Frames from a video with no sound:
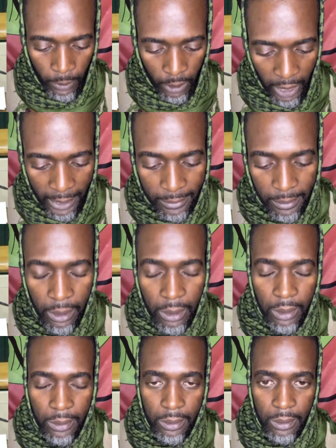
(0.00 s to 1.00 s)
I say
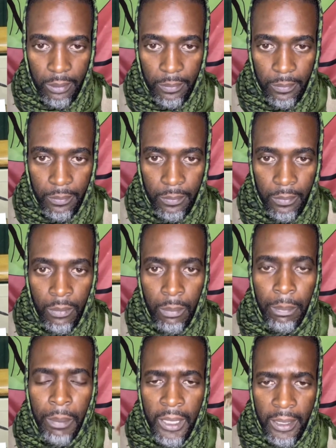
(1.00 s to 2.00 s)
this,
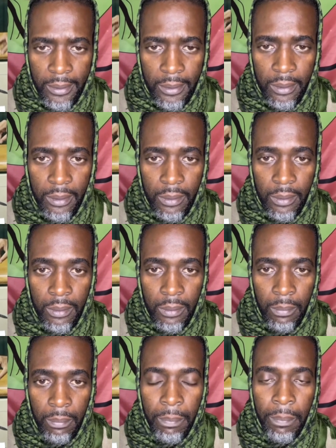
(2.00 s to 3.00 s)
please,
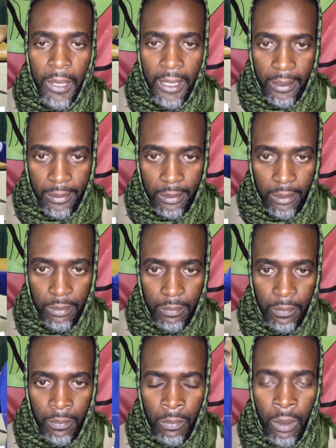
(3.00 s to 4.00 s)
please,
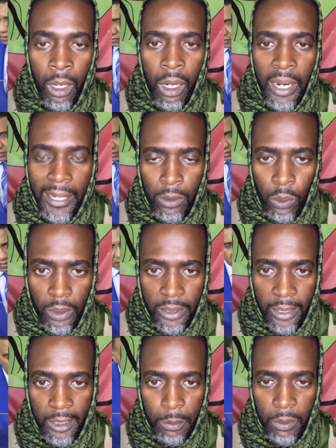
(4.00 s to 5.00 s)
let good
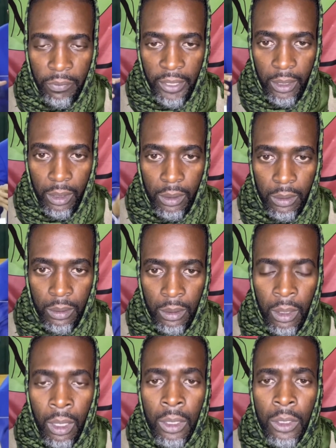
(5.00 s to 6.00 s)
sense prevail.
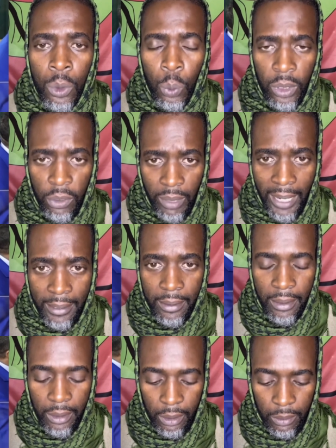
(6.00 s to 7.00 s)
Do the right
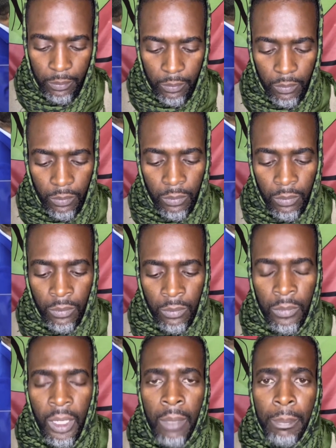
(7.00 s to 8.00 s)
thing,
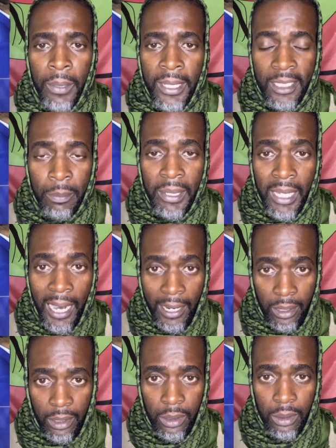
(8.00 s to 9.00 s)
and please be
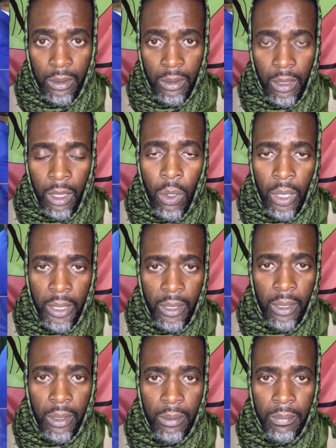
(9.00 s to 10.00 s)
guided
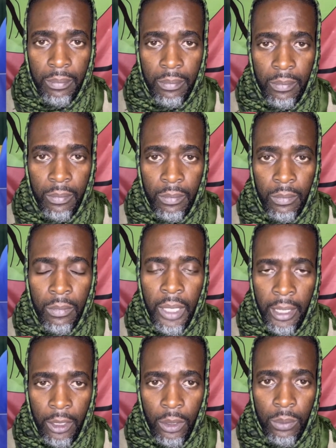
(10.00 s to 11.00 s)
accordingly.
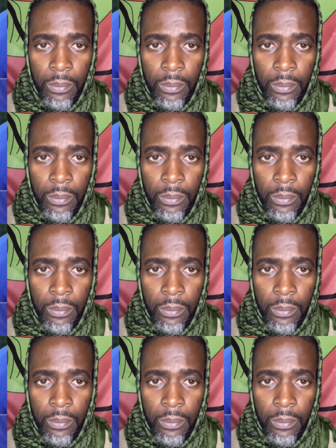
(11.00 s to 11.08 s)
Thank you.